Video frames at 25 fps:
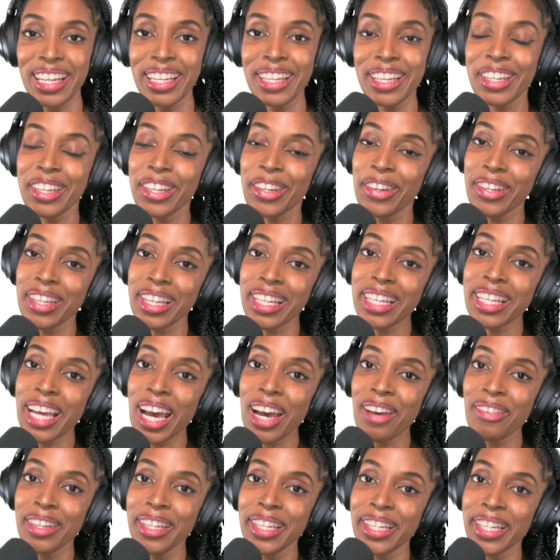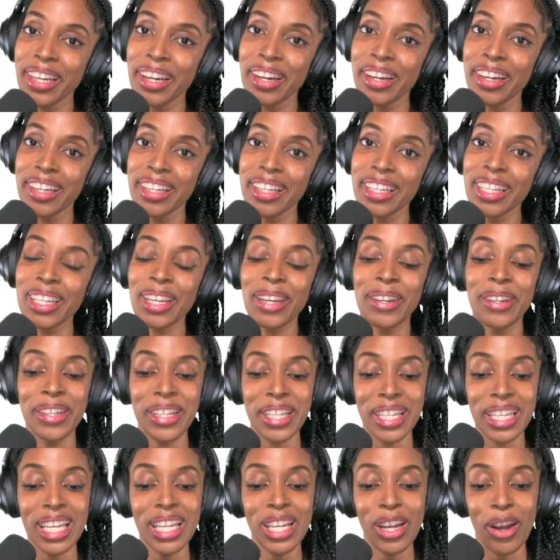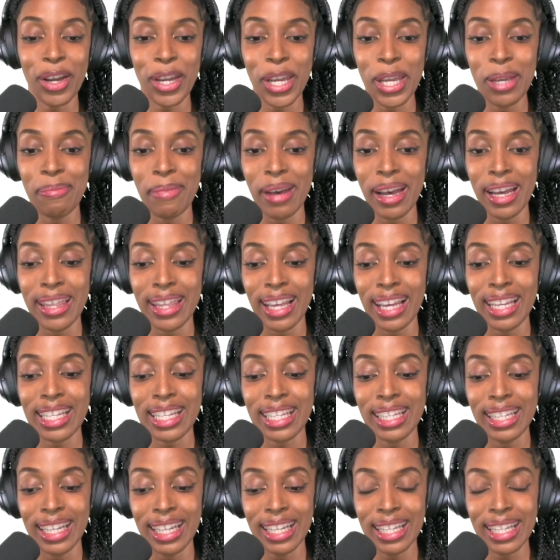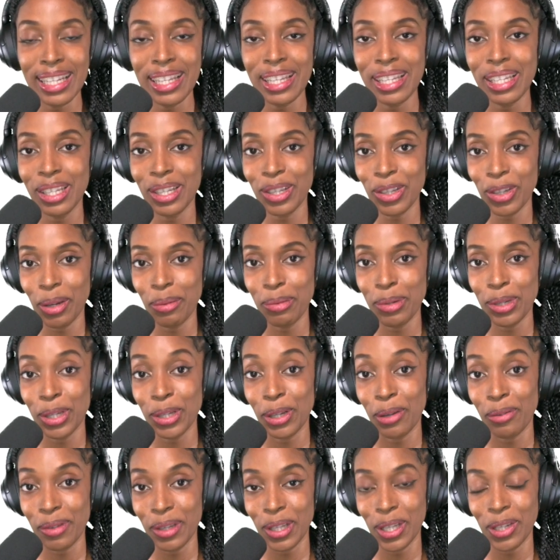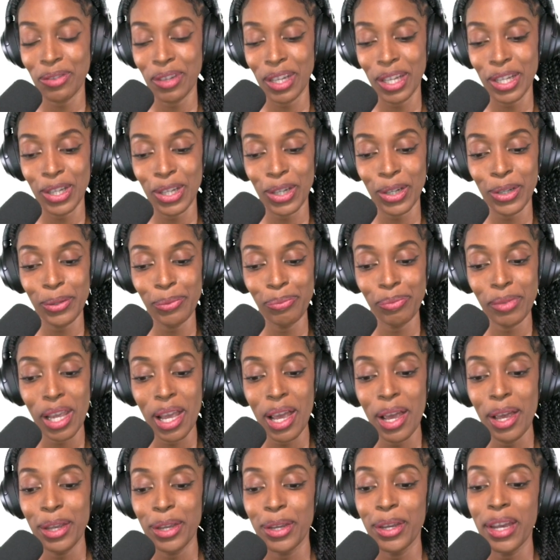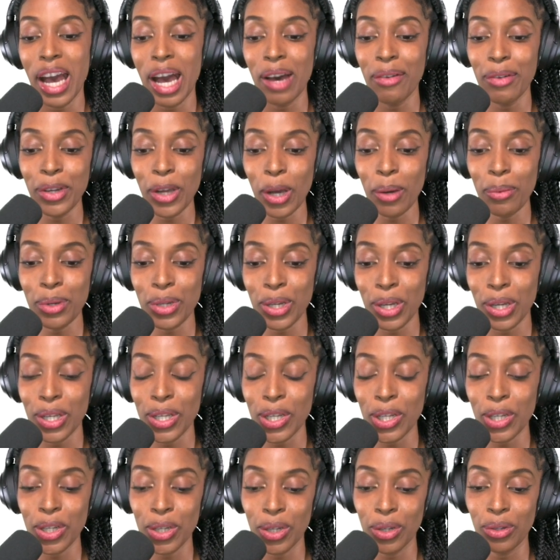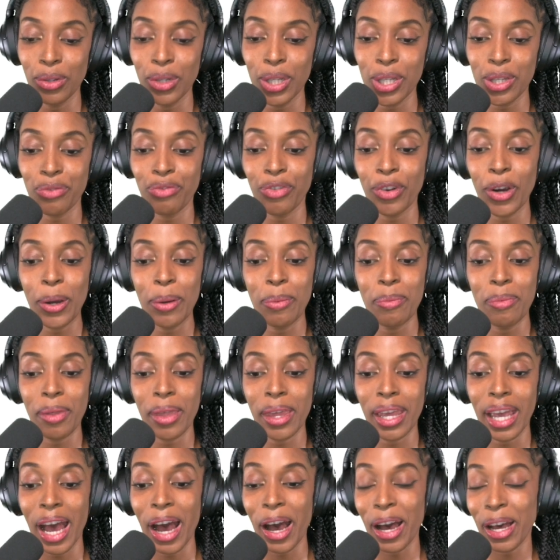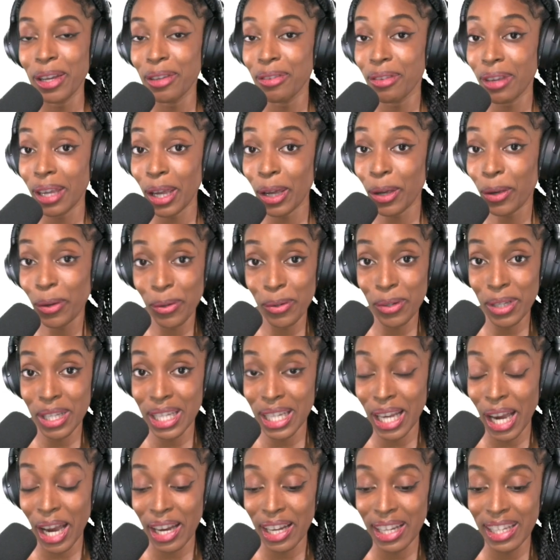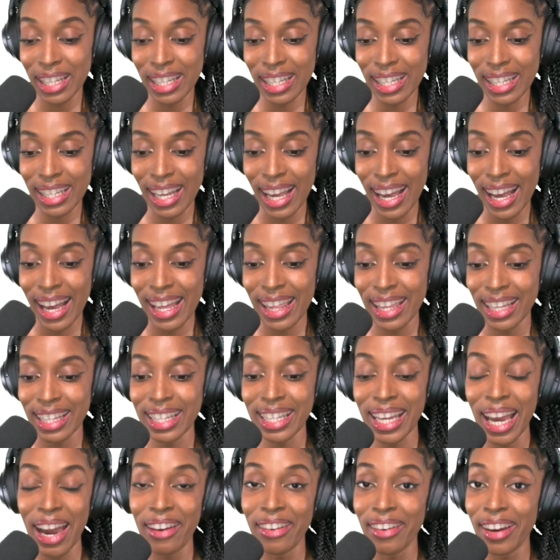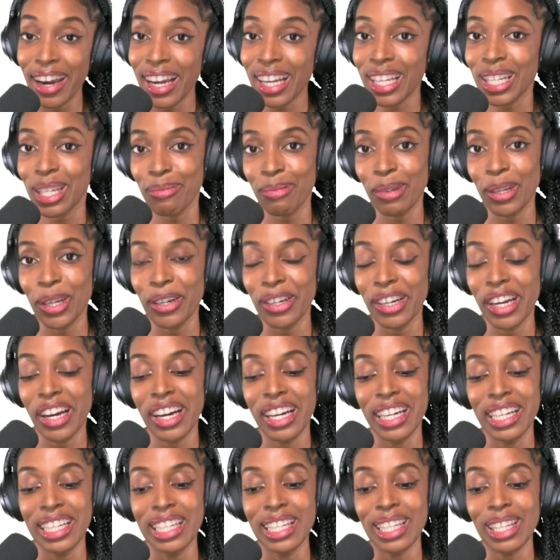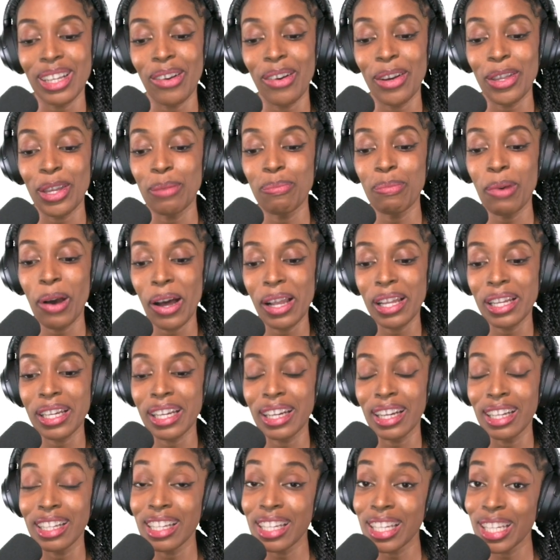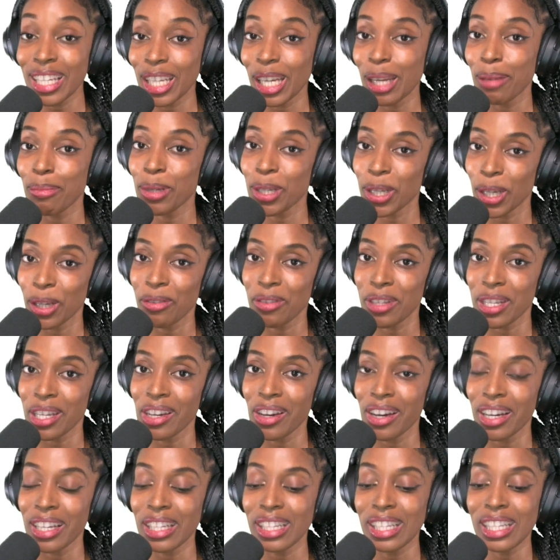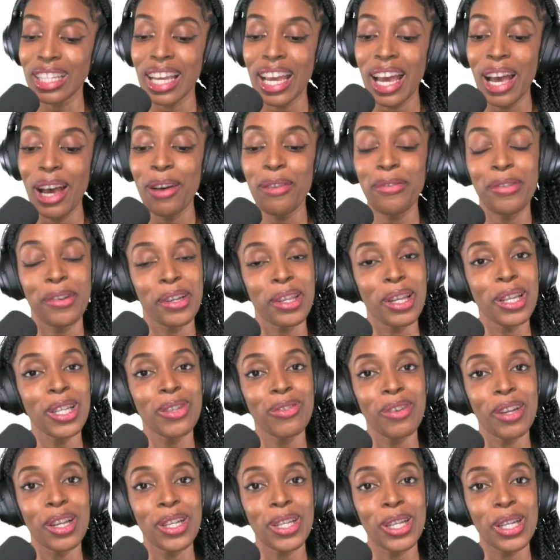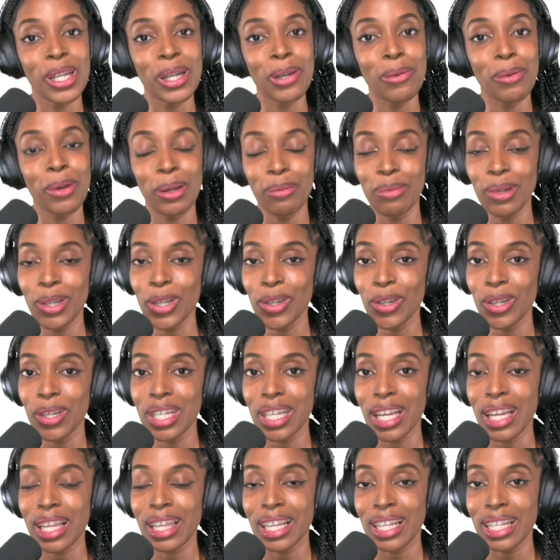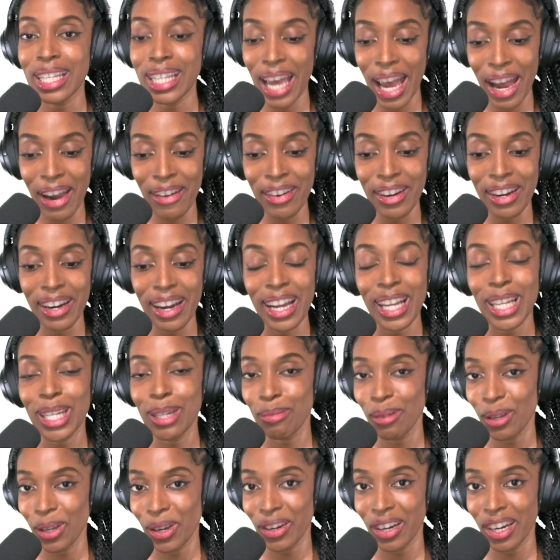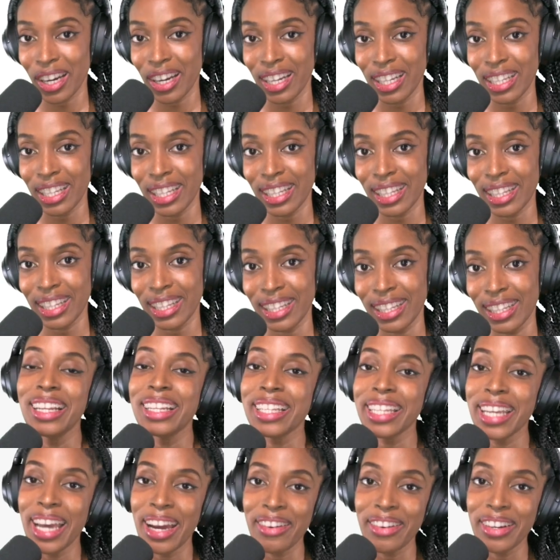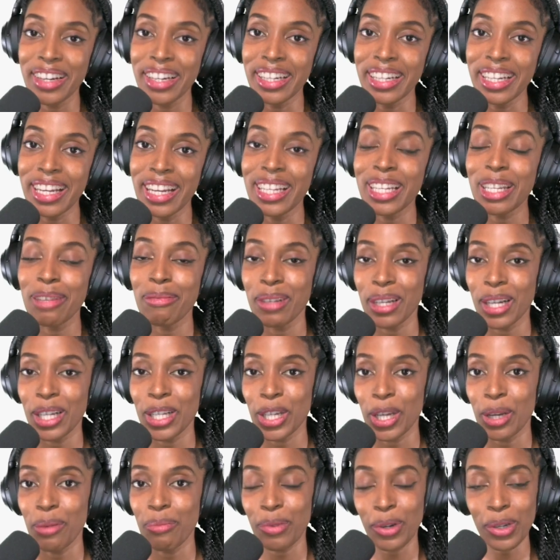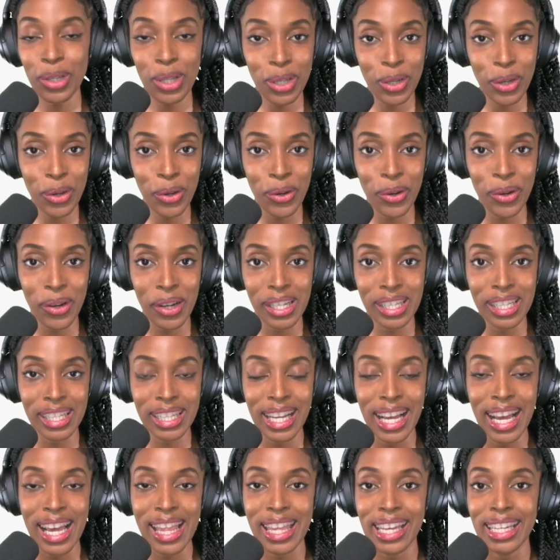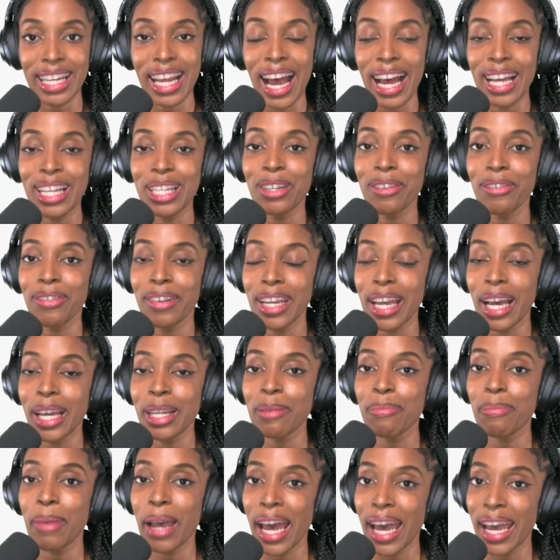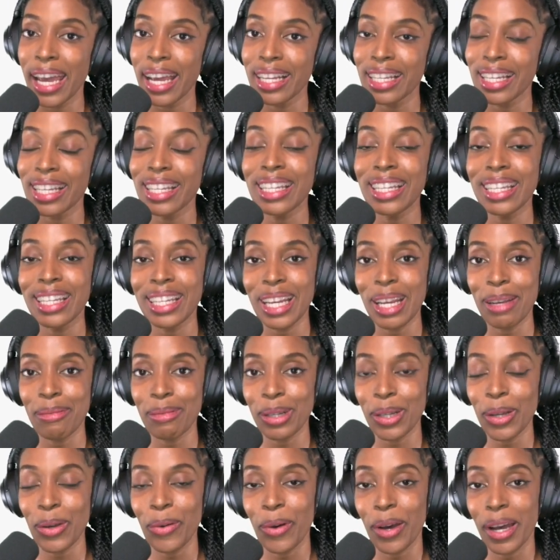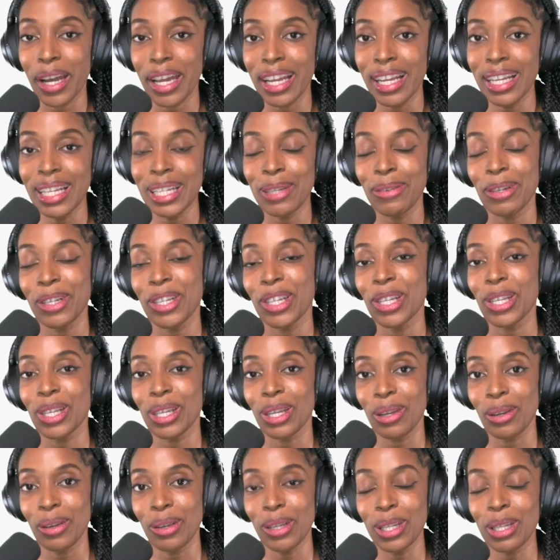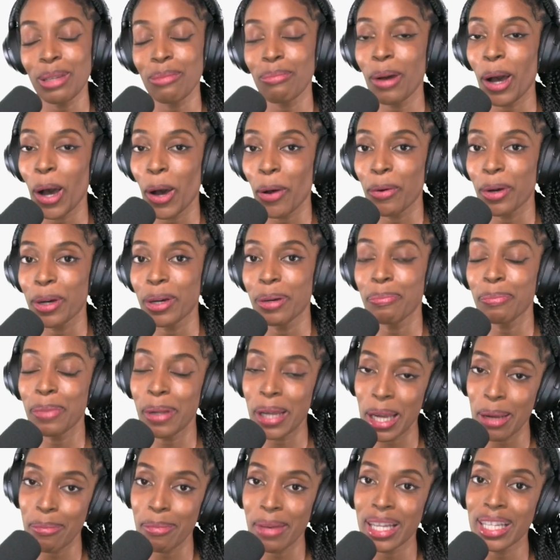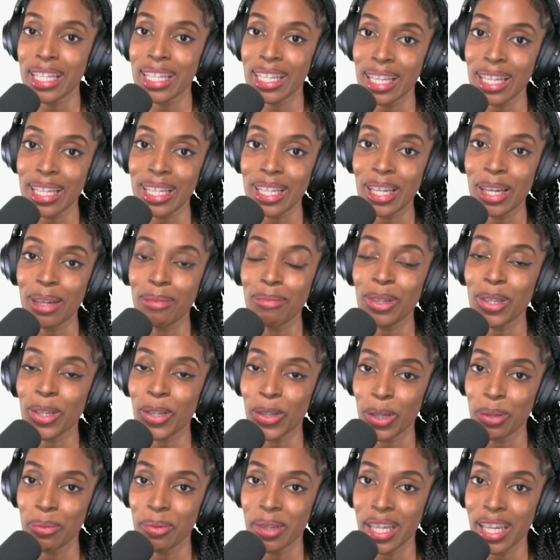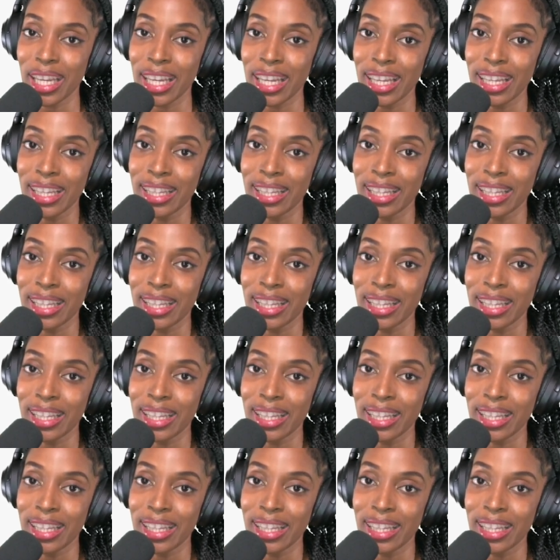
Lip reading: To choose a scavenger hunt, go to the document that's linked in the description of this video. You have an option to choose from the Aave Ghost Hunt, the Terra Explorer Hunt, or the Polygon Shapeshifter Hunt. For this video, we'll be choosing the Terra Explorer Hunt. Terra is a blockchain protocol that has fiat-pegged stablecoins, which is used to power payment systems globally.